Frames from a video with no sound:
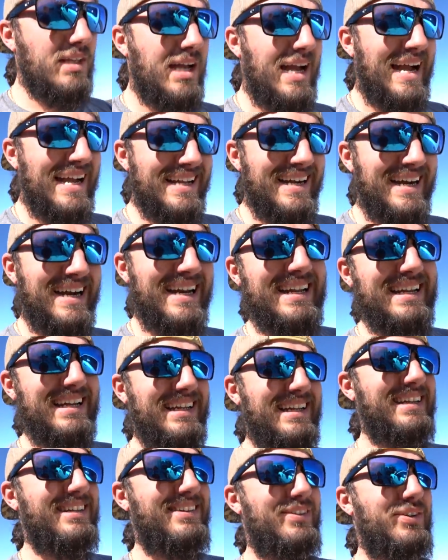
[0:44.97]
I got
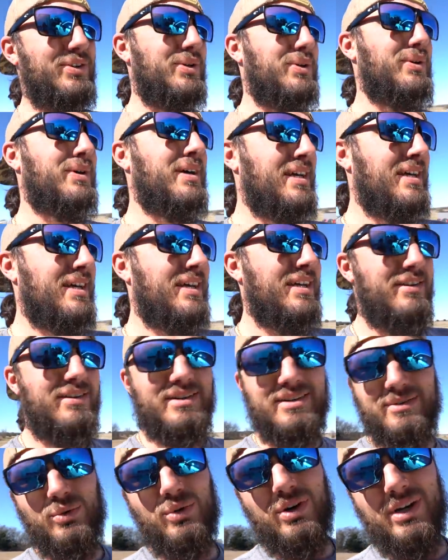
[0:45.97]
it to,
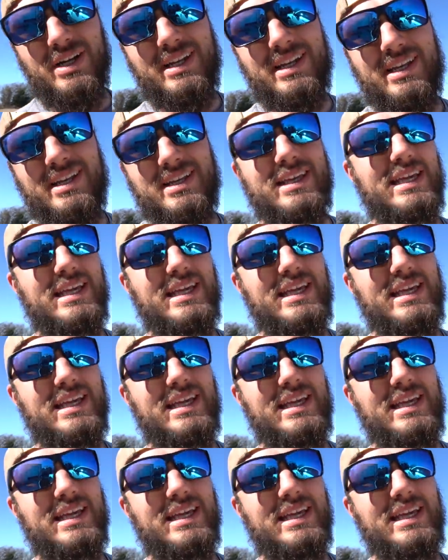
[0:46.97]
one,